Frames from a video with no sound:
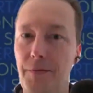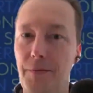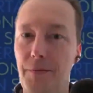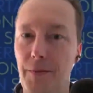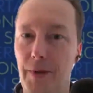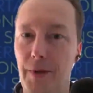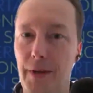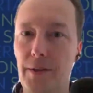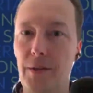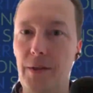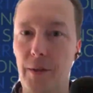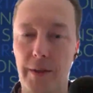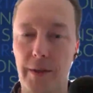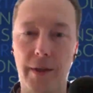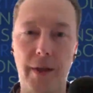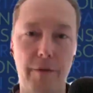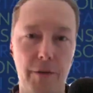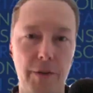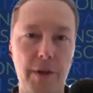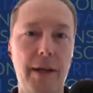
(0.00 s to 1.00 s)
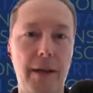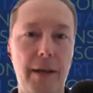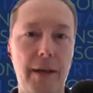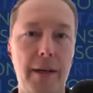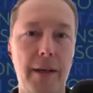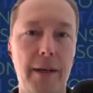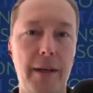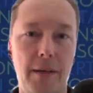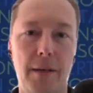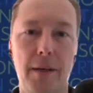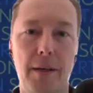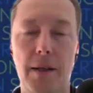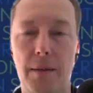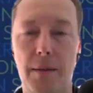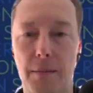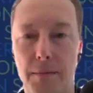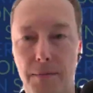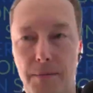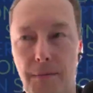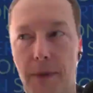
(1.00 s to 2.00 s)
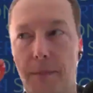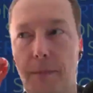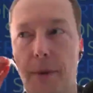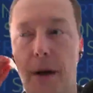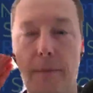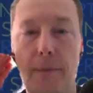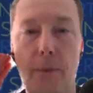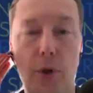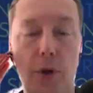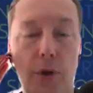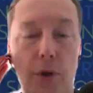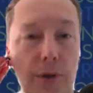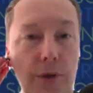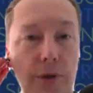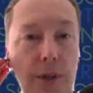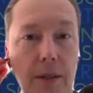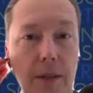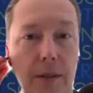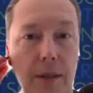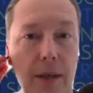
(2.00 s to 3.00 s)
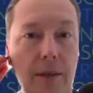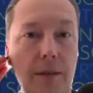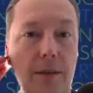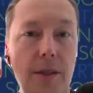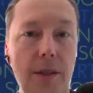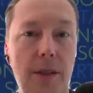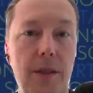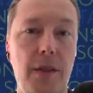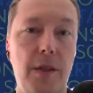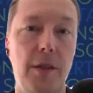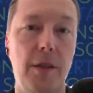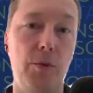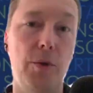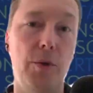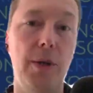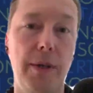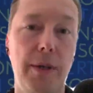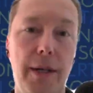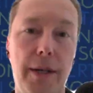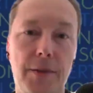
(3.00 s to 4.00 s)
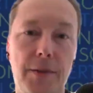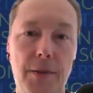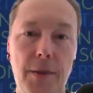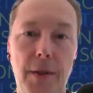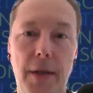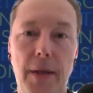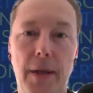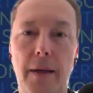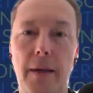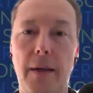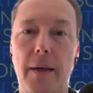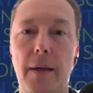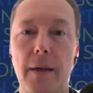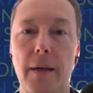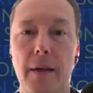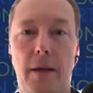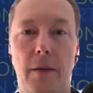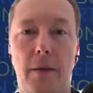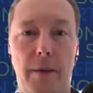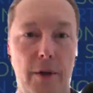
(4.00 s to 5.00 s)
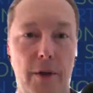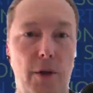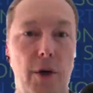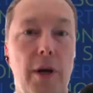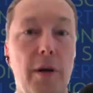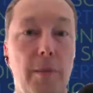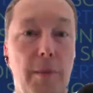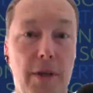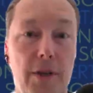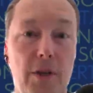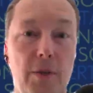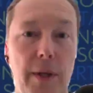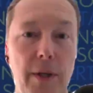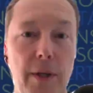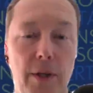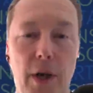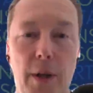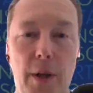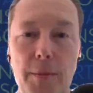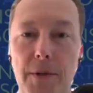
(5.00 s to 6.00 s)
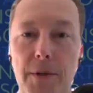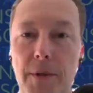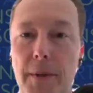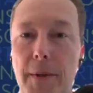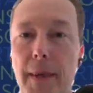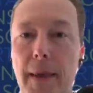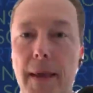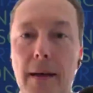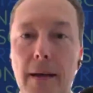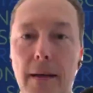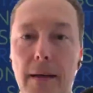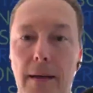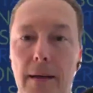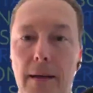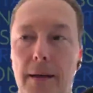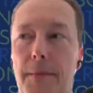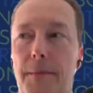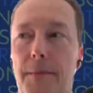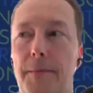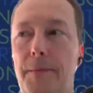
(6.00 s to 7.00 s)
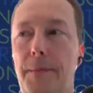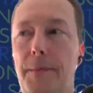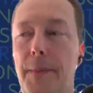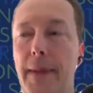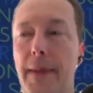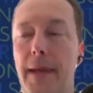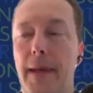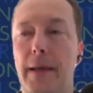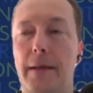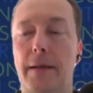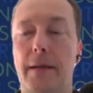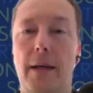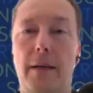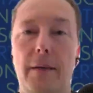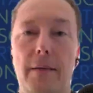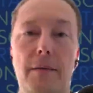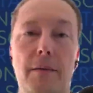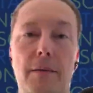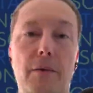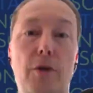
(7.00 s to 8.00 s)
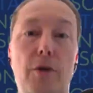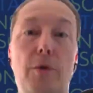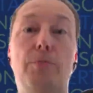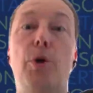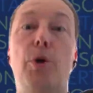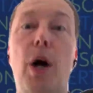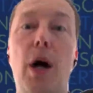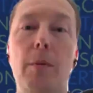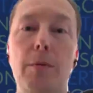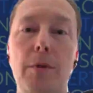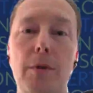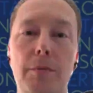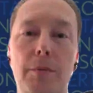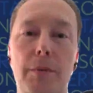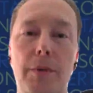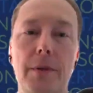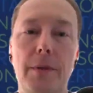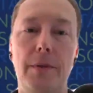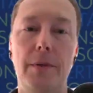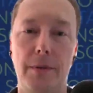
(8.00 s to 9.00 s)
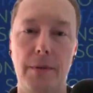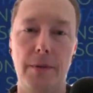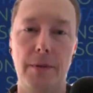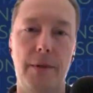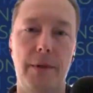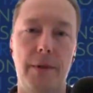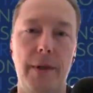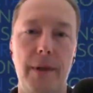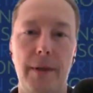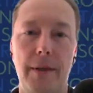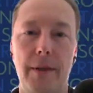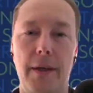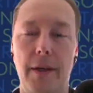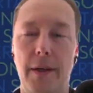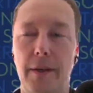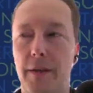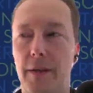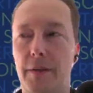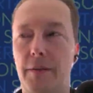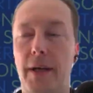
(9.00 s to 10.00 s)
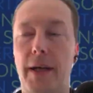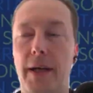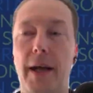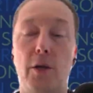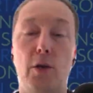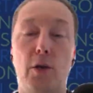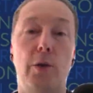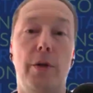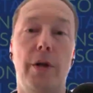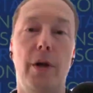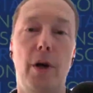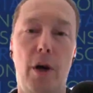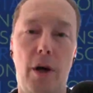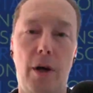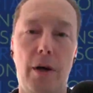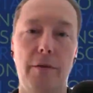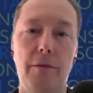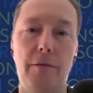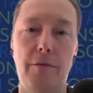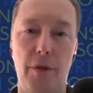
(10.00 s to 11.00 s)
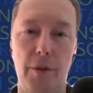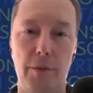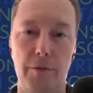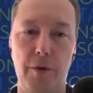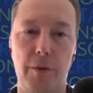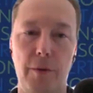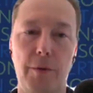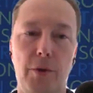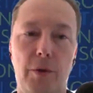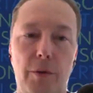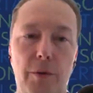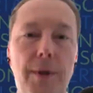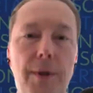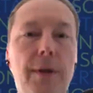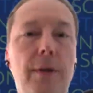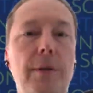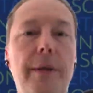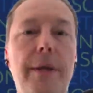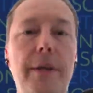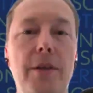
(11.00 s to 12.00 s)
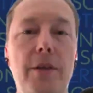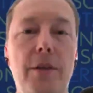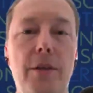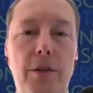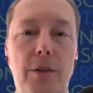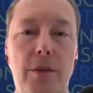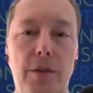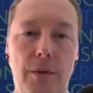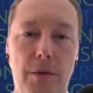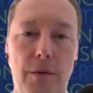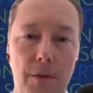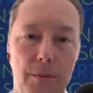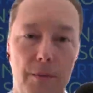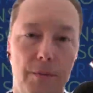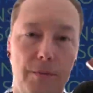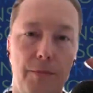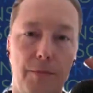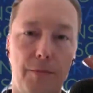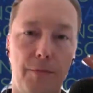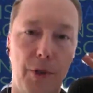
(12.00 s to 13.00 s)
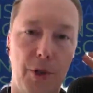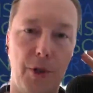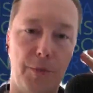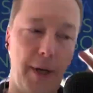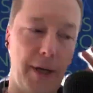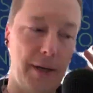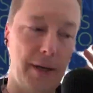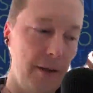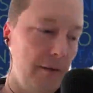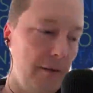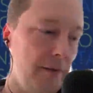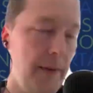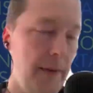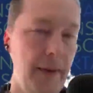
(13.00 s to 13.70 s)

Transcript: right? So I cover that in my book, The Seen, the Unseen, and the Unrealized, where I talk about sweatshops and the problem that they actually are from a sort of regulation perspective.